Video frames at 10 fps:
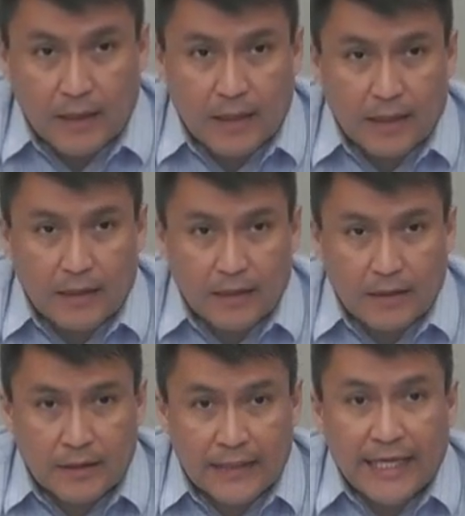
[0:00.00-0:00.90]

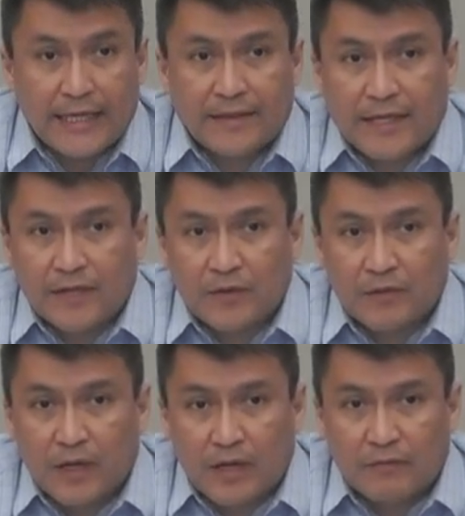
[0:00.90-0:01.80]
Thank you
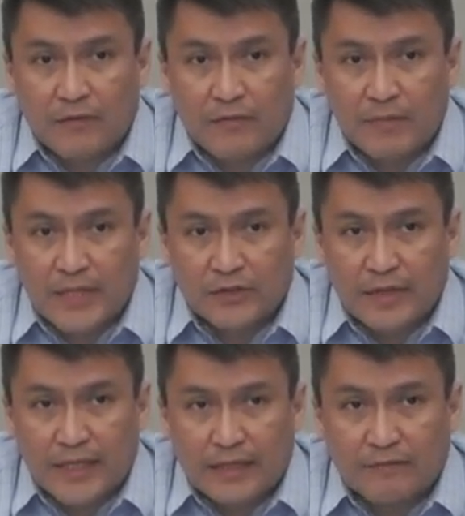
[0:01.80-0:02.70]
for everybody
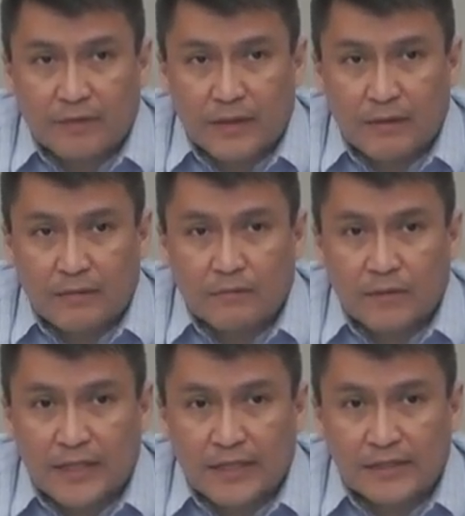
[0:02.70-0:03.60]
joining in
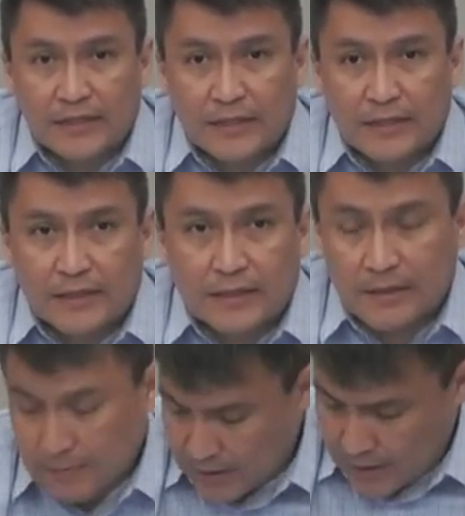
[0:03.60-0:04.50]
with us. And
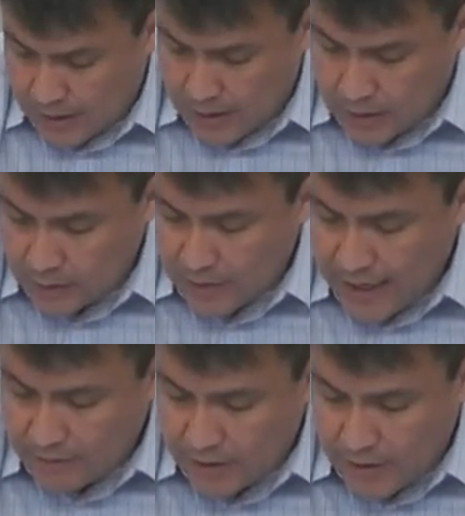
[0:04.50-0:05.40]
do I
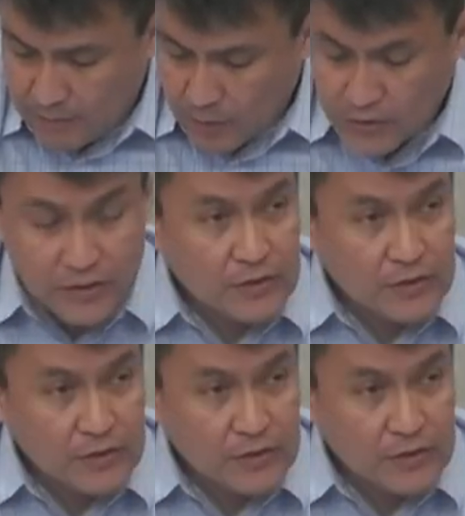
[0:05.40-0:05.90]
have a motion